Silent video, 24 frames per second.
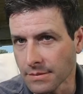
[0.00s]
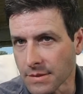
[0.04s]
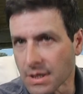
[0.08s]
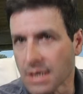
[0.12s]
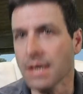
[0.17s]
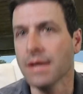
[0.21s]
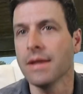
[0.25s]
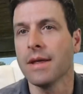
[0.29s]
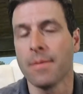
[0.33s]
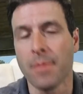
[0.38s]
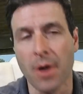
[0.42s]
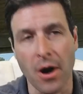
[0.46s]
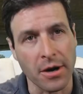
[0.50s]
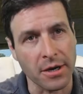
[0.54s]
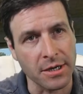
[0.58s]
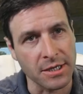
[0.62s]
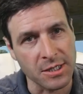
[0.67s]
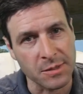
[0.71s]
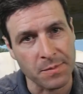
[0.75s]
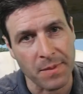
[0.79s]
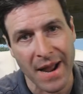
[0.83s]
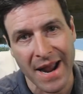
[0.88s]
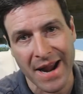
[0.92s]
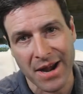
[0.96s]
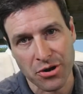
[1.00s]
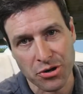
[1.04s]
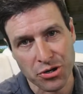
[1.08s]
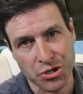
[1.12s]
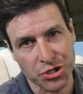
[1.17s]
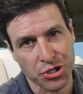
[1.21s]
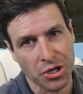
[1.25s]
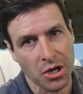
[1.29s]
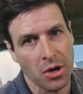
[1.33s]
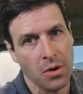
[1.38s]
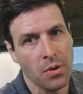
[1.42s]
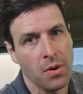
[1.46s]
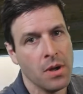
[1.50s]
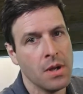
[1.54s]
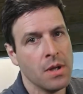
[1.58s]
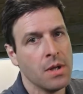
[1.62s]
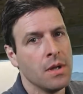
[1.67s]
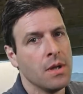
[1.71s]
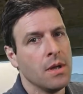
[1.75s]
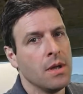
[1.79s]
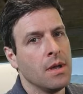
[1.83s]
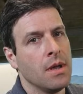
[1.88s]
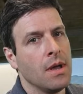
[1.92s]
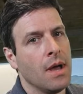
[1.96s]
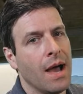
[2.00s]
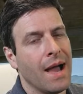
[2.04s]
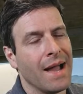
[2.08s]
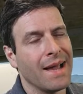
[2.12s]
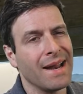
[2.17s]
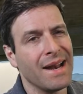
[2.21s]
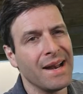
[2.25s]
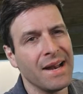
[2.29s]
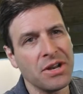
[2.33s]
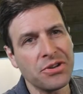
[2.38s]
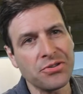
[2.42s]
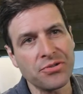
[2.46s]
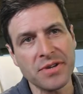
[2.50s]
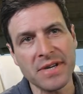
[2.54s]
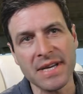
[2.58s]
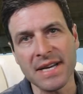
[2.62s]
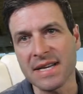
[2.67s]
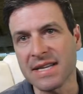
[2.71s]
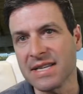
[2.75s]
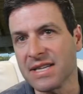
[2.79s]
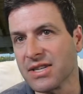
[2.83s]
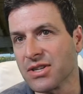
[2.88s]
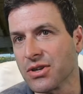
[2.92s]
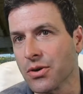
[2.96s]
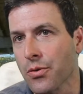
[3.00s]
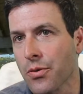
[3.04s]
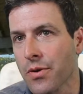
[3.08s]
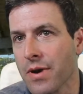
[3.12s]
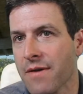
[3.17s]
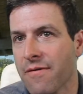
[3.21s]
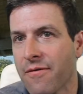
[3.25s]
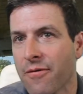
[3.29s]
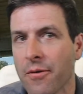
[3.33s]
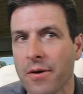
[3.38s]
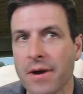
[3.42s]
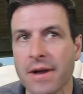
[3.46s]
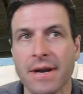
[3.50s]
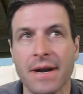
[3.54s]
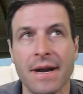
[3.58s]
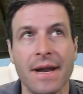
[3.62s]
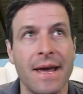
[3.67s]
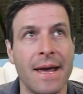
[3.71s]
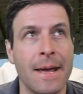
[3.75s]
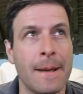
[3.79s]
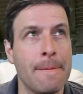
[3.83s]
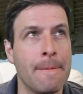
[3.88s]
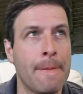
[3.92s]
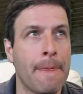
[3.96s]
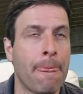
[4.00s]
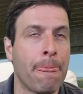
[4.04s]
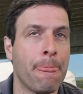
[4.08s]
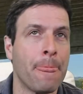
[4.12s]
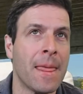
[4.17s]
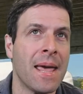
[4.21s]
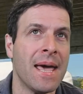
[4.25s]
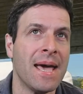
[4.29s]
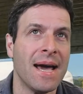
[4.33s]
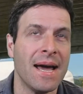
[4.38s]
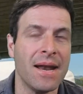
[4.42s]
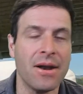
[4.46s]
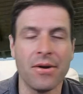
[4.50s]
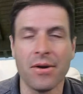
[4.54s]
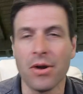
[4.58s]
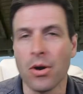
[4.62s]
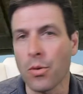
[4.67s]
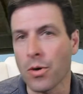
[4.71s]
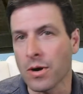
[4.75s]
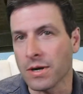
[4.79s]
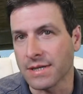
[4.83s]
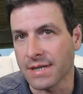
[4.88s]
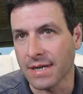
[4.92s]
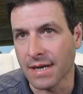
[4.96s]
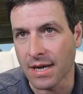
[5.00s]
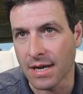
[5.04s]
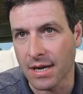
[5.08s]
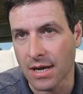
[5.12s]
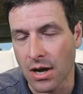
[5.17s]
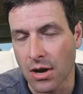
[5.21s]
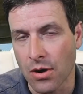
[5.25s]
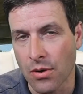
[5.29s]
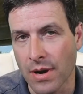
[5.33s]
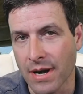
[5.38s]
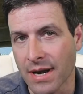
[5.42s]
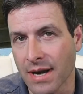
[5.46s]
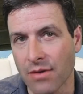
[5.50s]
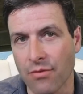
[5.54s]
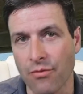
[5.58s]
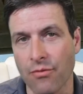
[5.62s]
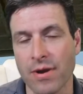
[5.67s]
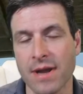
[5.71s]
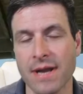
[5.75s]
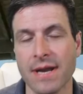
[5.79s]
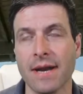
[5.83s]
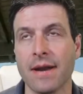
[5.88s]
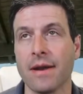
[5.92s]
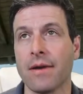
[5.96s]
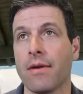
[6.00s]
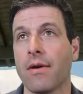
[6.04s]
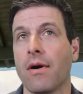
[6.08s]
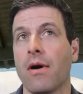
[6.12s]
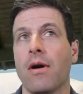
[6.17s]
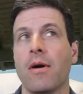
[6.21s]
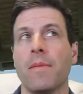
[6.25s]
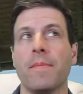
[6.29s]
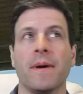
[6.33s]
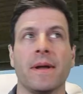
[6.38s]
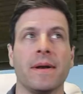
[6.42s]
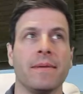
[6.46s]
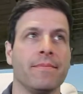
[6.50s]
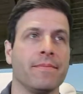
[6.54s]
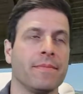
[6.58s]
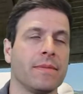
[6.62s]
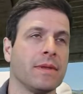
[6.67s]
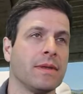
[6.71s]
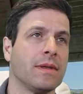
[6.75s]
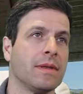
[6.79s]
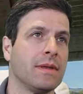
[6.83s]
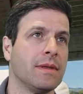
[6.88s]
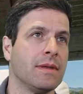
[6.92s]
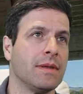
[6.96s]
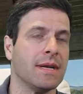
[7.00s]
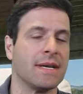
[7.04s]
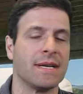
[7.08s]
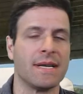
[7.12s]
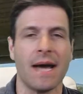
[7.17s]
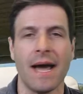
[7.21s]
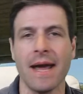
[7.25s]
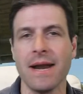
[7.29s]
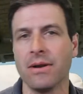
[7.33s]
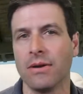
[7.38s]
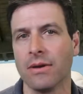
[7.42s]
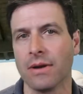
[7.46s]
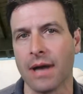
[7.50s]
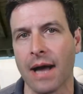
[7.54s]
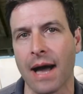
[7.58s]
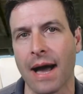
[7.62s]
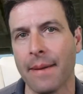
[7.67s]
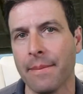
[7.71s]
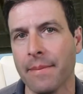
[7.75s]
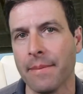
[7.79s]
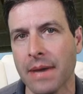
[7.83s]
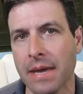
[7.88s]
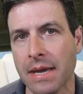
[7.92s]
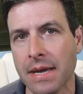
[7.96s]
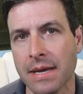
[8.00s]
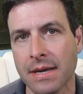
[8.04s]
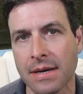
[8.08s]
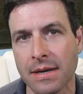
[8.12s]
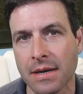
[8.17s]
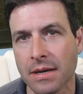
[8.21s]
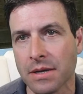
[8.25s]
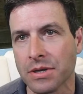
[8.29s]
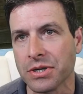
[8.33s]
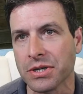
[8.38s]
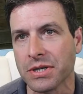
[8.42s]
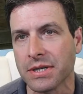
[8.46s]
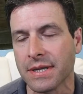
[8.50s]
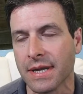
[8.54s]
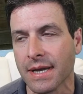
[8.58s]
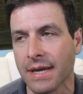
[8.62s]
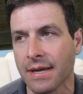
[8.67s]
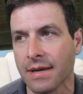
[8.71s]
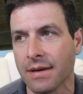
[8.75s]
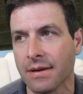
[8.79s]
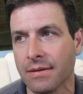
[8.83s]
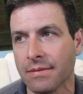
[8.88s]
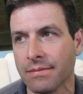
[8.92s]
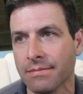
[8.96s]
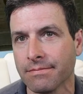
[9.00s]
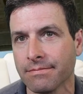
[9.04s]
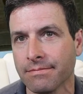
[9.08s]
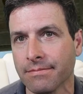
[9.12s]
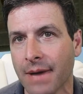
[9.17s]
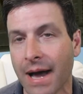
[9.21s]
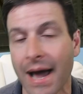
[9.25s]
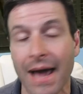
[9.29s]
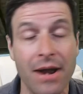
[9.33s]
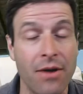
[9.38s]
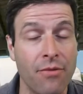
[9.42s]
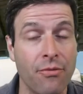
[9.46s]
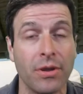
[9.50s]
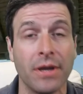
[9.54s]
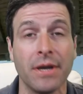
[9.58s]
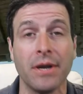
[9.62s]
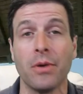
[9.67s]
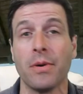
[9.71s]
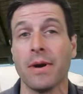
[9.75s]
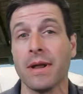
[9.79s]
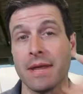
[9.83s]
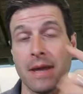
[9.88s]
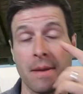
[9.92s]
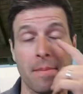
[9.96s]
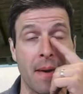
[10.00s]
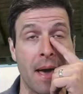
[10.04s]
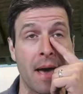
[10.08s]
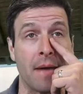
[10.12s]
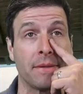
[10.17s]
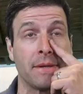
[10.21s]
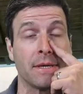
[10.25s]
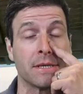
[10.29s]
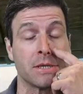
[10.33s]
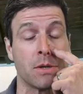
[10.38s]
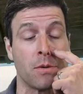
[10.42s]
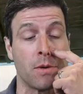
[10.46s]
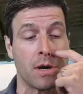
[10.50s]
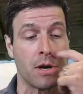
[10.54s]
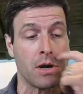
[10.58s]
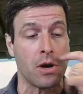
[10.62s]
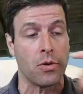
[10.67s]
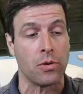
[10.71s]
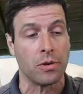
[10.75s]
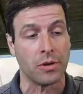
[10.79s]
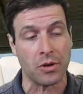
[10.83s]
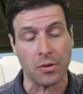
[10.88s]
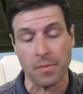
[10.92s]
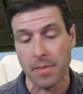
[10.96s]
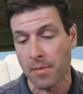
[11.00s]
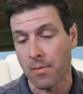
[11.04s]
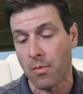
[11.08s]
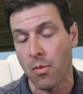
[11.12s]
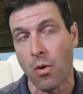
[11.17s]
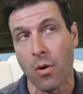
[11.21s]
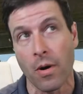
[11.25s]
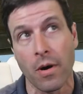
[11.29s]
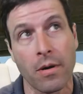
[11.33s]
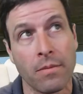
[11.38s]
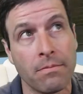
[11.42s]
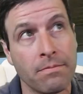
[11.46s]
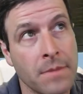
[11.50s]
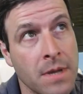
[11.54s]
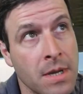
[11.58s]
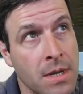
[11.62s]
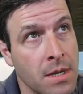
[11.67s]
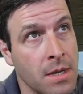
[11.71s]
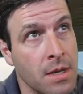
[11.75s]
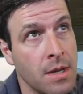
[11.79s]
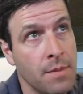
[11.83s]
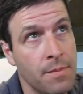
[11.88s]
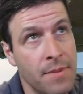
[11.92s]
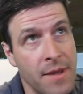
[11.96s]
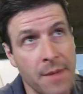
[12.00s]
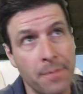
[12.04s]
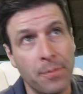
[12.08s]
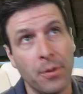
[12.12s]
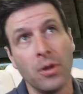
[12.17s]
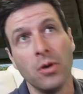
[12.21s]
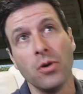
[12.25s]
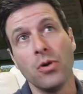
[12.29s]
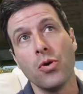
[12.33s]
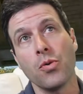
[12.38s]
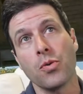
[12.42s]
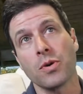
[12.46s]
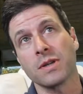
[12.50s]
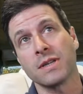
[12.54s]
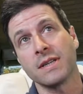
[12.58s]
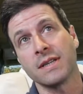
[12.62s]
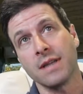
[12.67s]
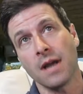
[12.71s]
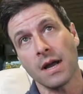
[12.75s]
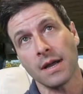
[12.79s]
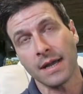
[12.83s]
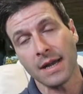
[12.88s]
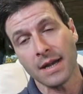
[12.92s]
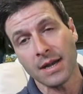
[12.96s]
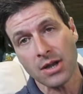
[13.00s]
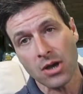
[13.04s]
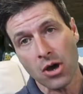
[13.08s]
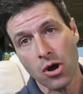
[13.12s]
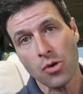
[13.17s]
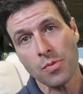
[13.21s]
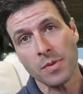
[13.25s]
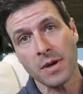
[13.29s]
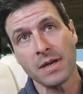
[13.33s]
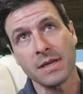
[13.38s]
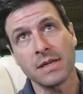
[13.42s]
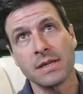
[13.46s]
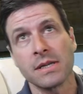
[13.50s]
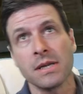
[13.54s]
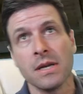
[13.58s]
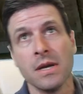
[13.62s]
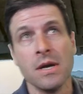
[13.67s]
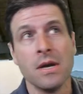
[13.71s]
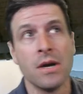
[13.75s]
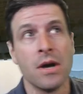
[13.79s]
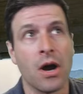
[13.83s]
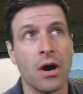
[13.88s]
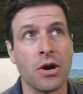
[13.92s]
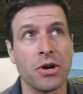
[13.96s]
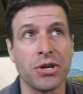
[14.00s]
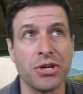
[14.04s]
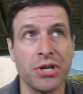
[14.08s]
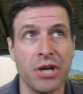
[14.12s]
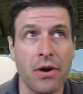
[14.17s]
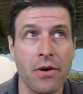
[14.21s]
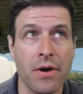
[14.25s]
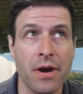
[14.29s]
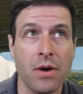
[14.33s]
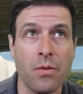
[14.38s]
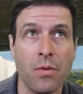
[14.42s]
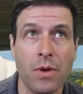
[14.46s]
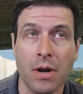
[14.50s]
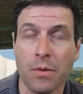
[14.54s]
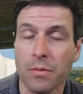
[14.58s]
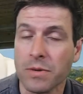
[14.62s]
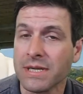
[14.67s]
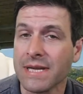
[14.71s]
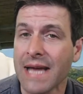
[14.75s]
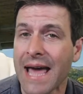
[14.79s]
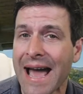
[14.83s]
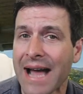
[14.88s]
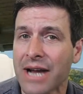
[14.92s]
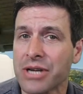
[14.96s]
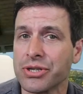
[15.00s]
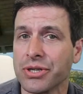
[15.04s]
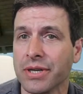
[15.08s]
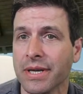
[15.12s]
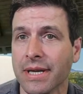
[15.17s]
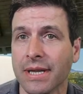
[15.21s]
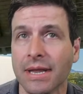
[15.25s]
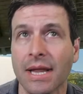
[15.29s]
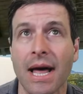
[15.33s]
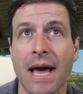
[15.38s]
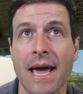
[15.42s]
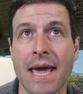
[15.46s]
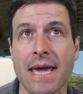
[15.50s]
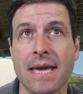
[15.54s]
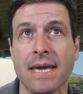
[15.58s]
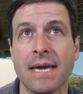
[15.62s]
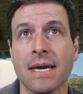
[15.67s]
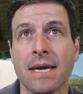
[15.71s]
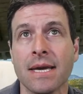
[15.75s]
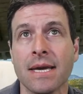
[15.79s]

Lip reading: the MarkinsPires show. I got an interesting story for you today. I don't know where it's going to go. I didn't read it at all, but the title got me, and I just think I didn't really know anything about this. I want to know a little bit more. People who were stuck in comas are sharing what it was actually like,